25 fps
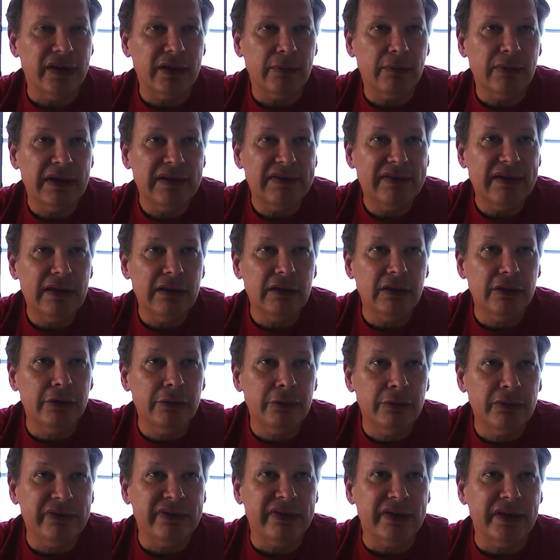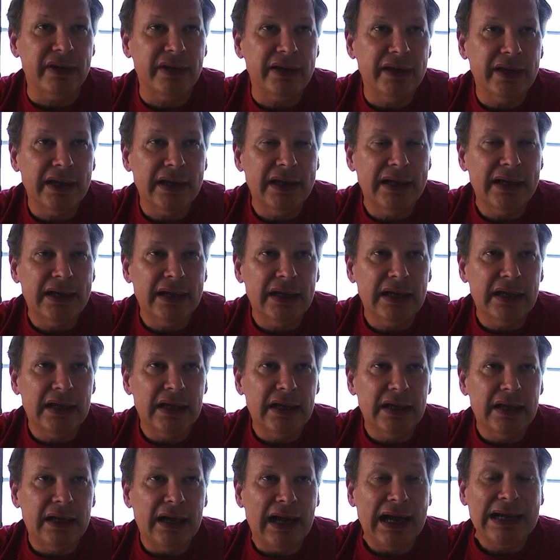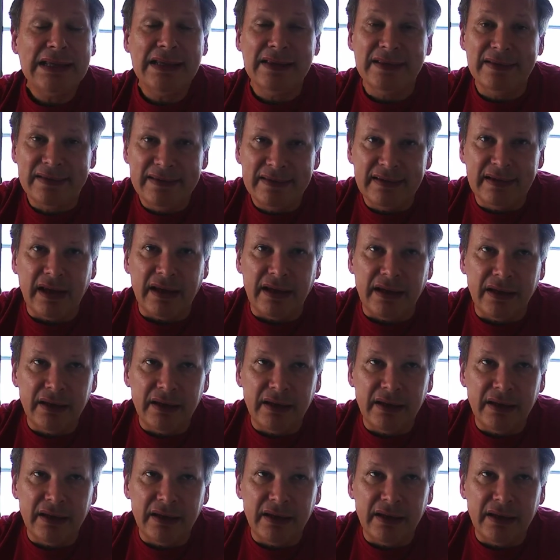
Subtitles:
When I say lose it, I can see.